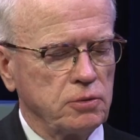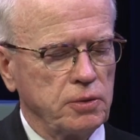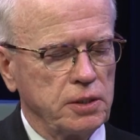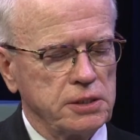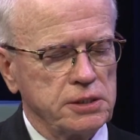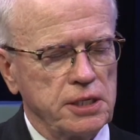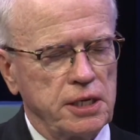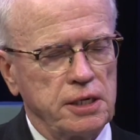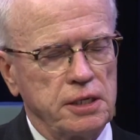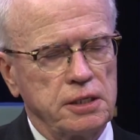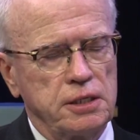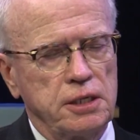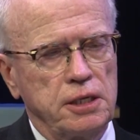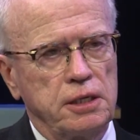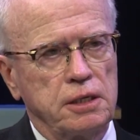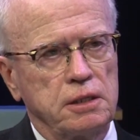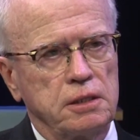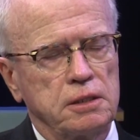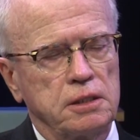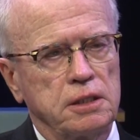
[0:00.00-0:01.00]
what does that
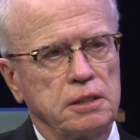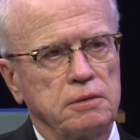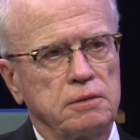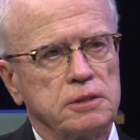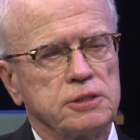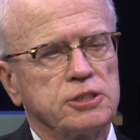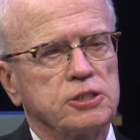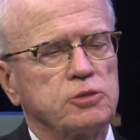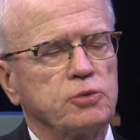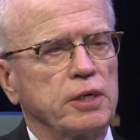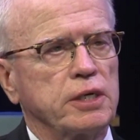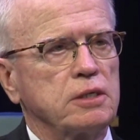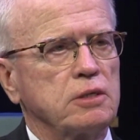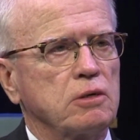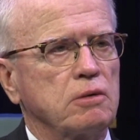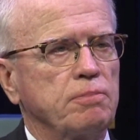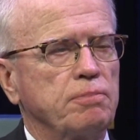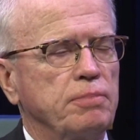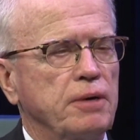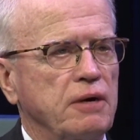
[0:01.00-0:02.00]
entail?
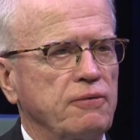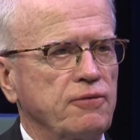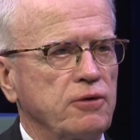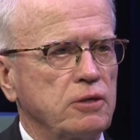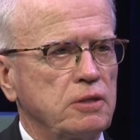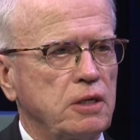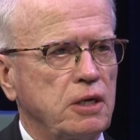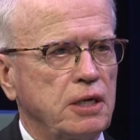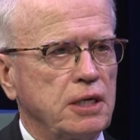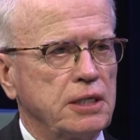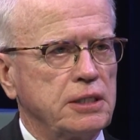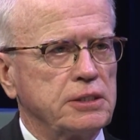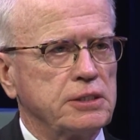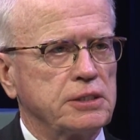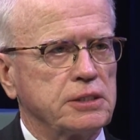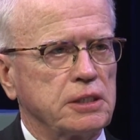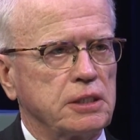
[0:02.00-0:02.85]
Stricter buffer laws,